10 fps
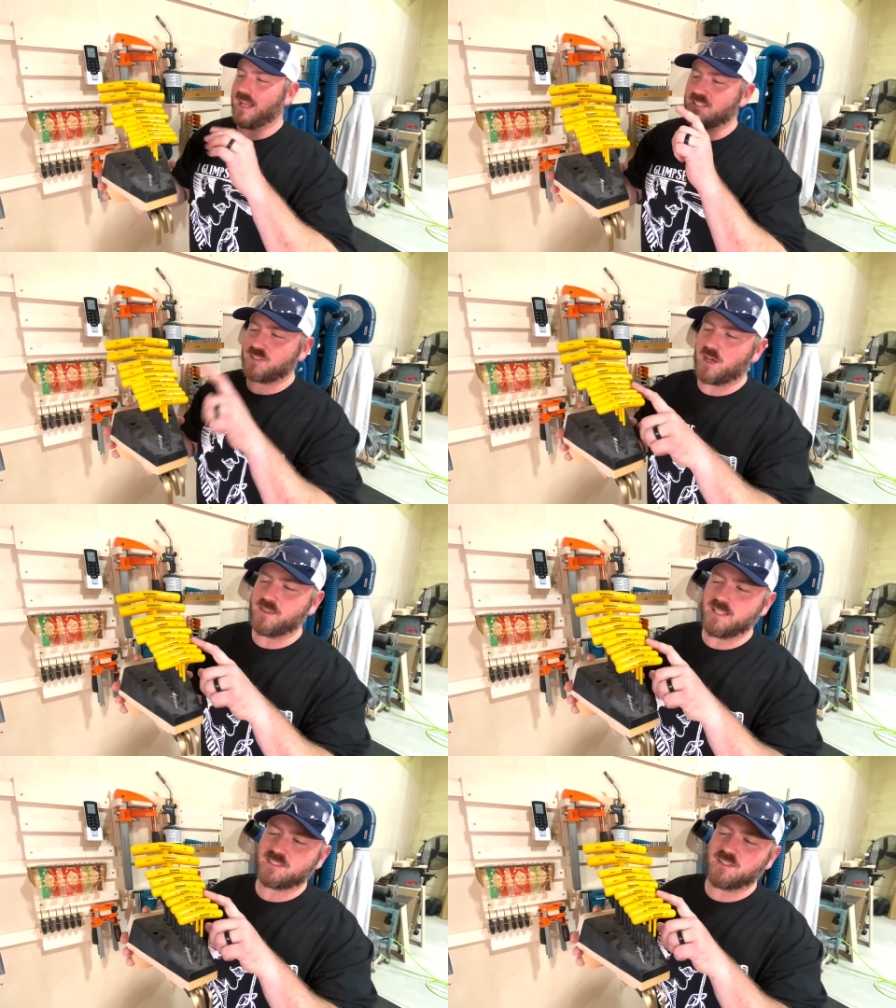I saw
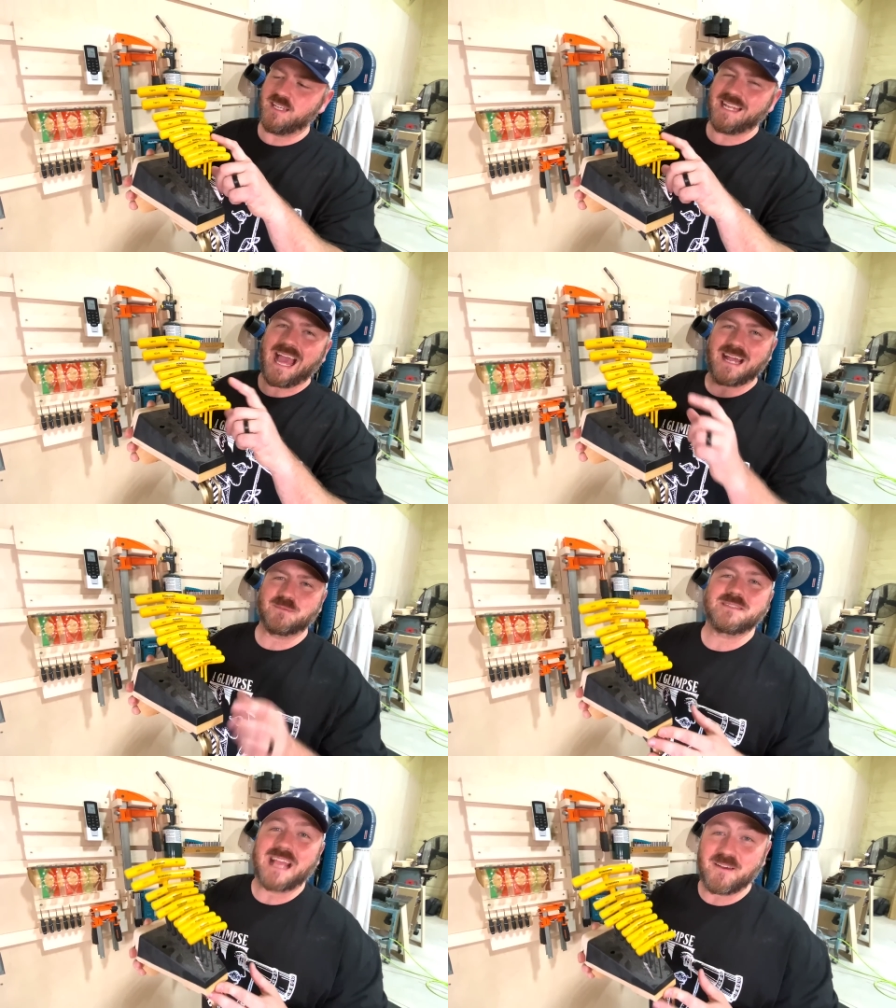these in
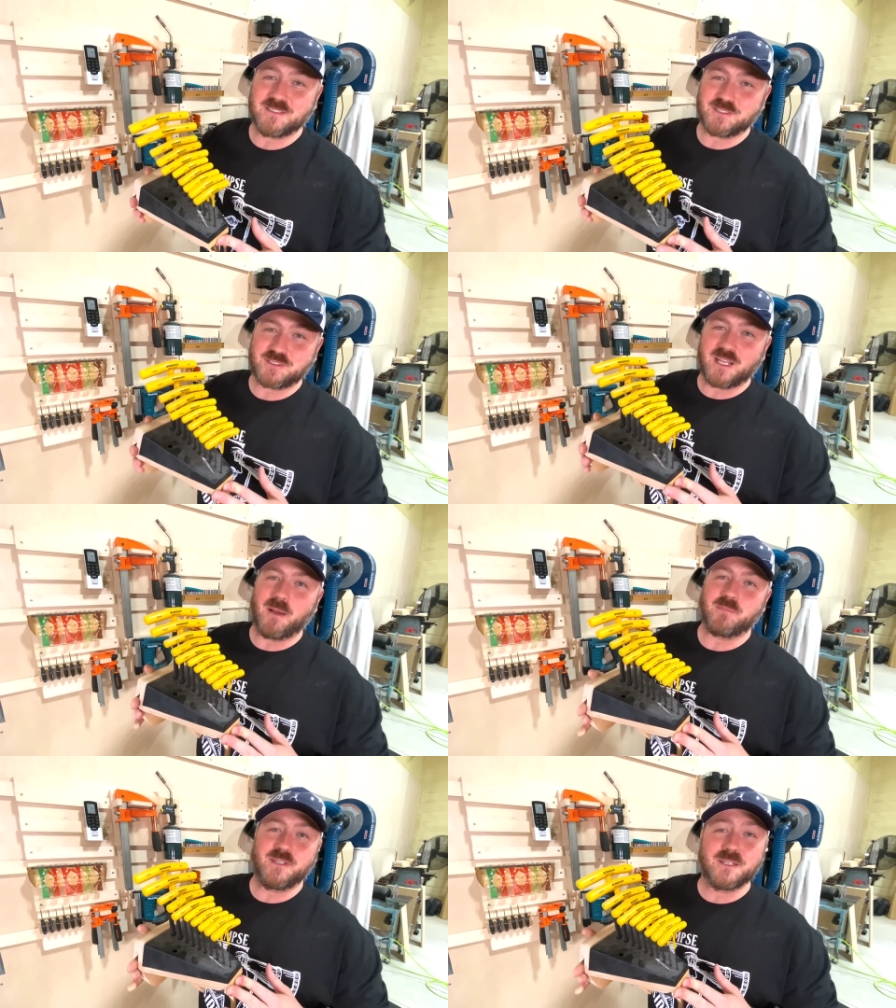Adam Savage's
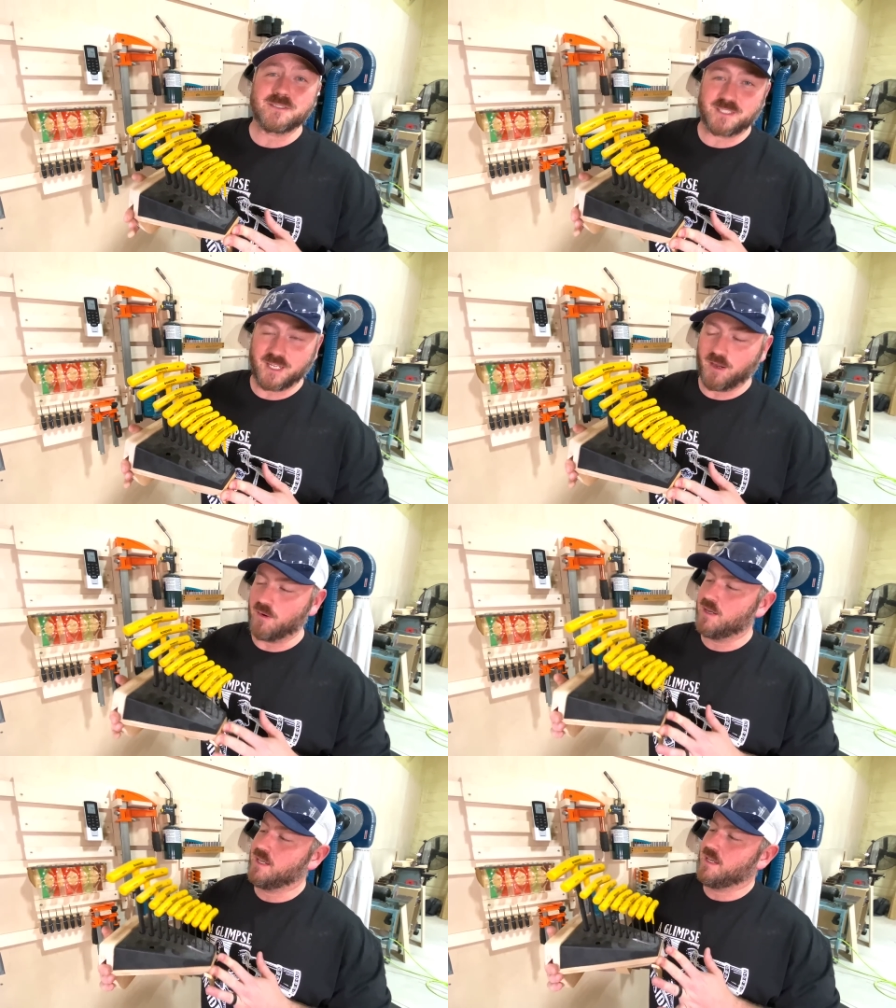shop years ago,
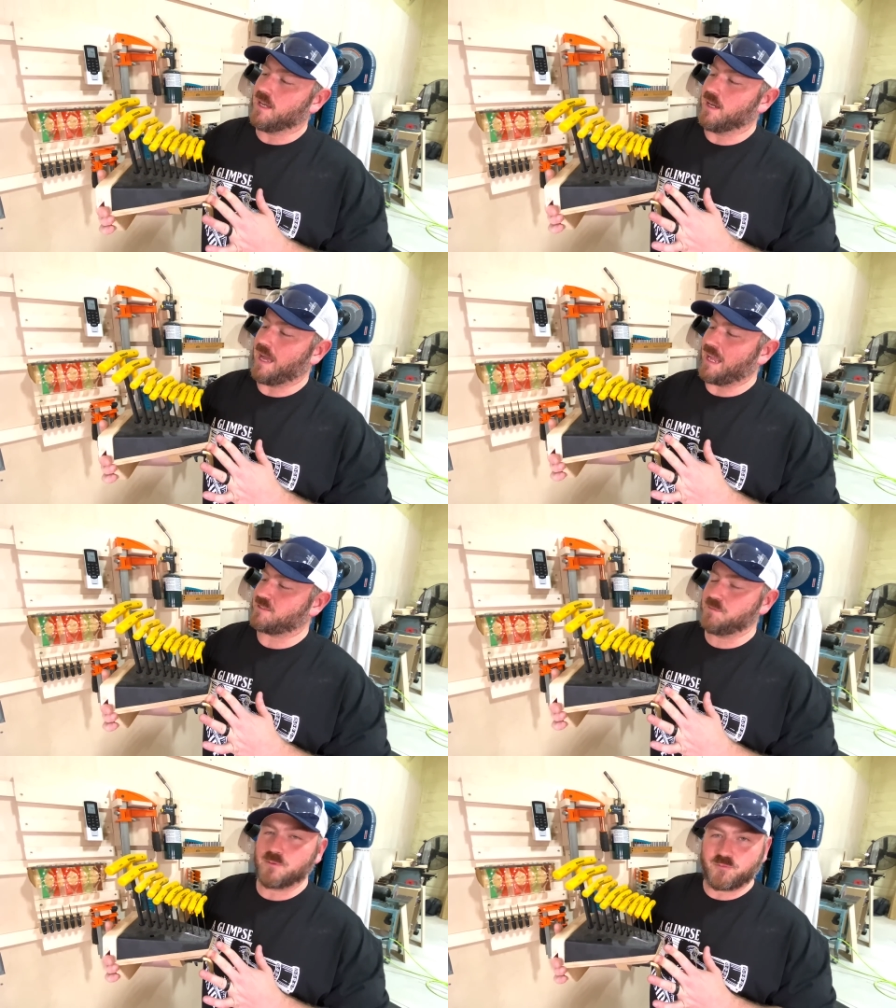uh,
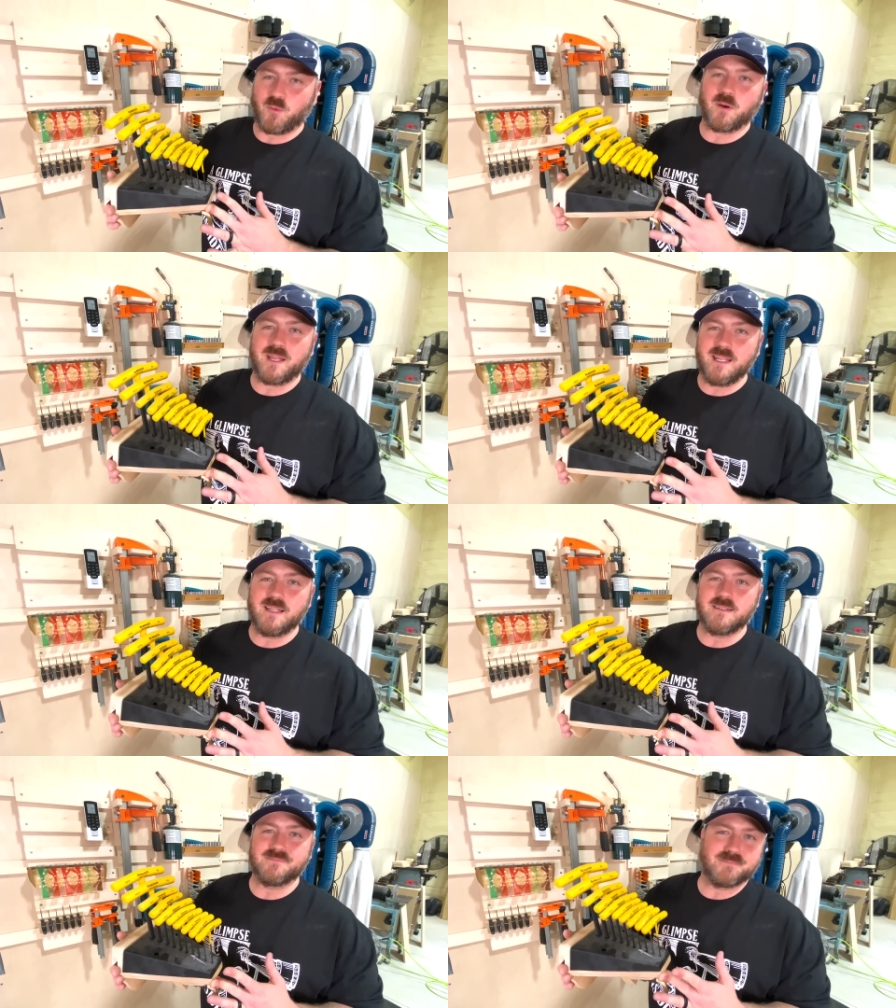actually before
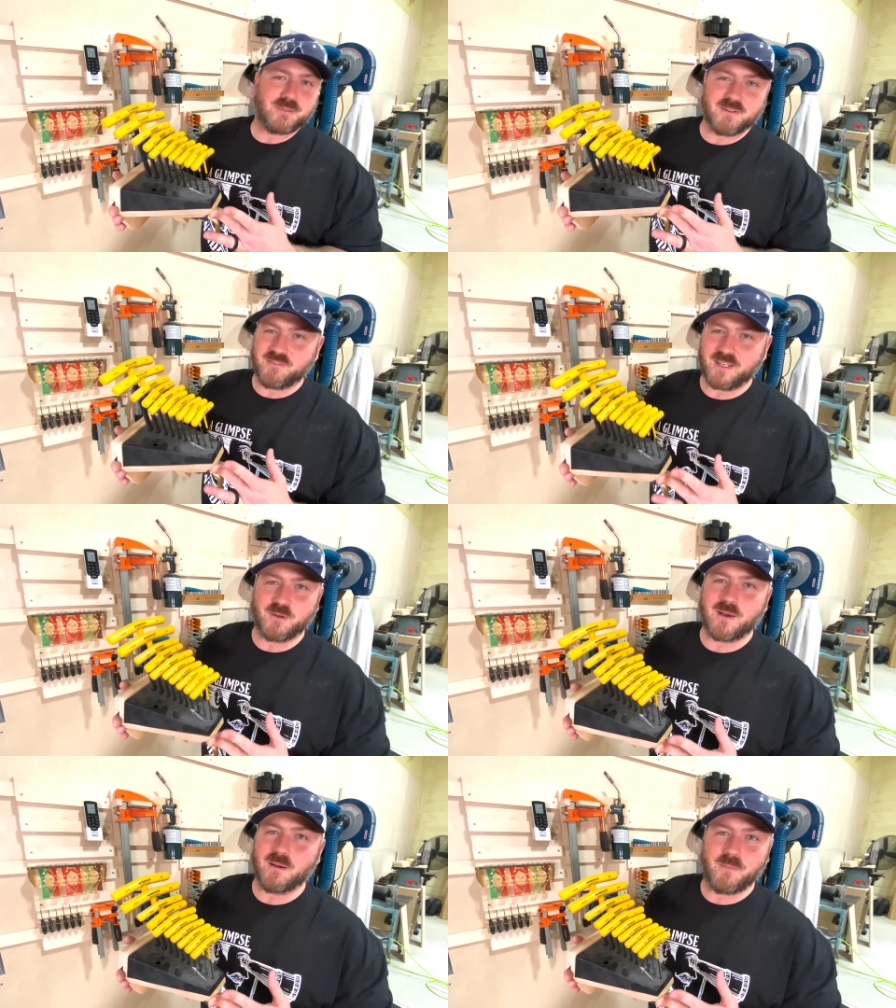he put a
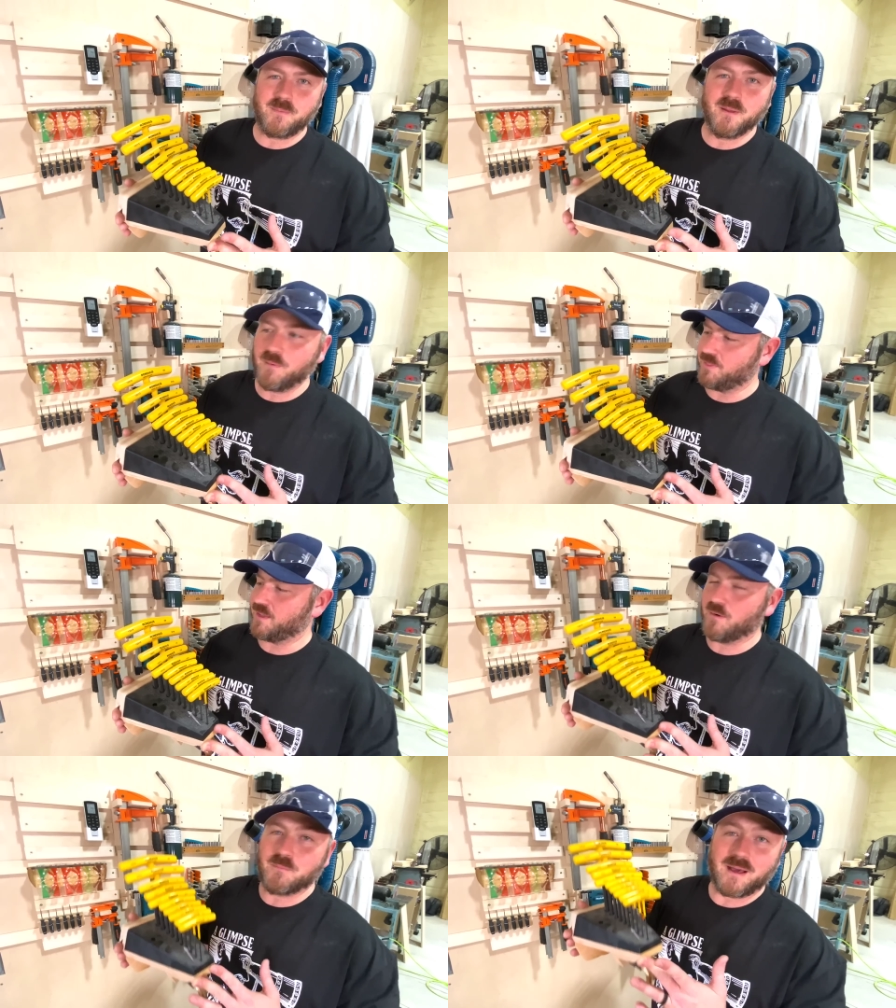video out maybe a month
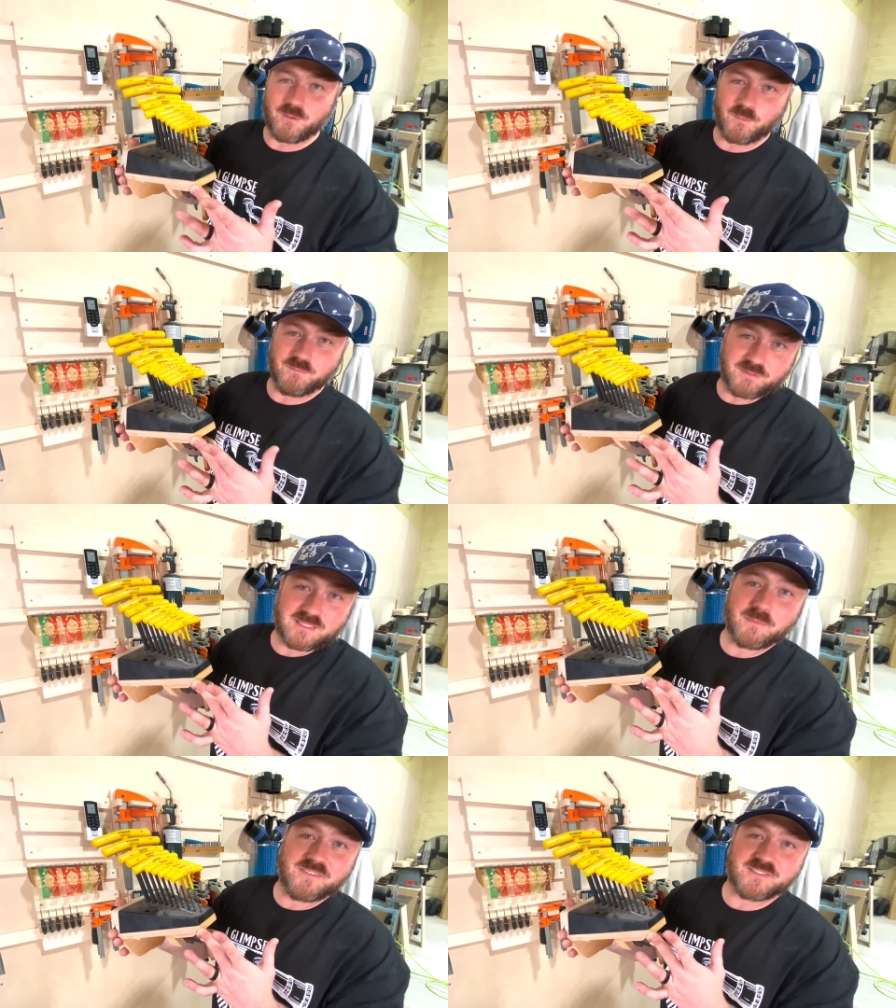ago about
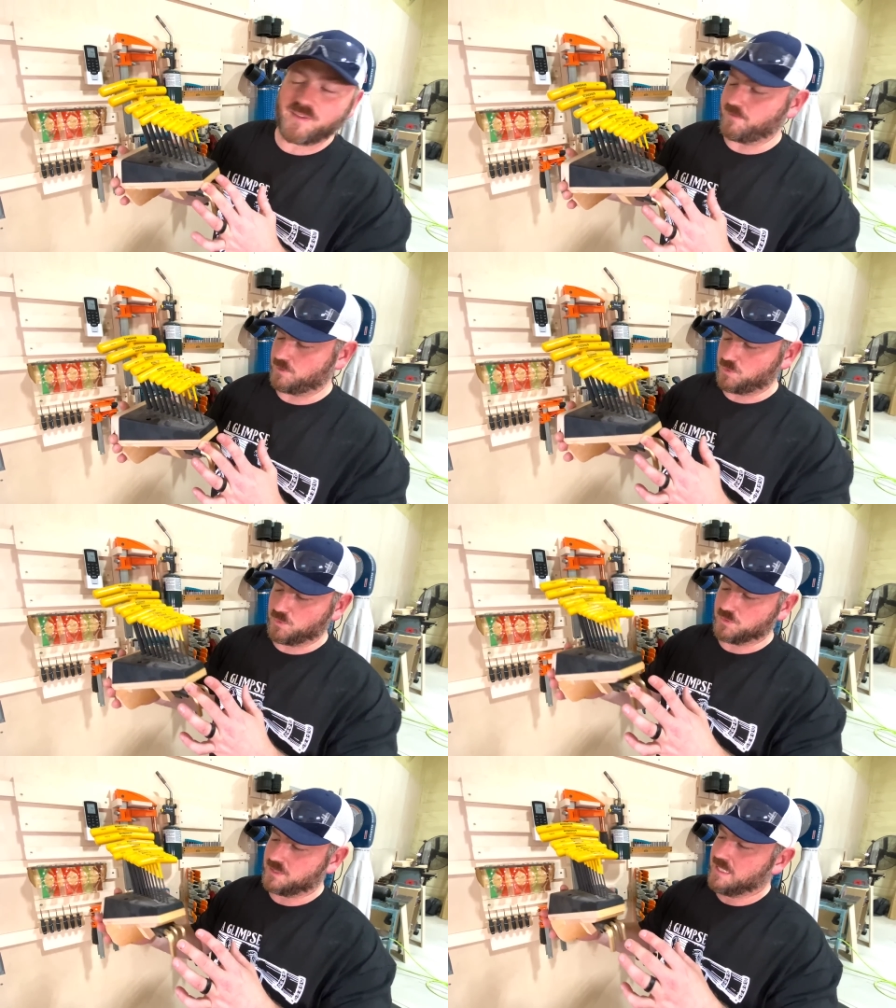some of his favorite tools.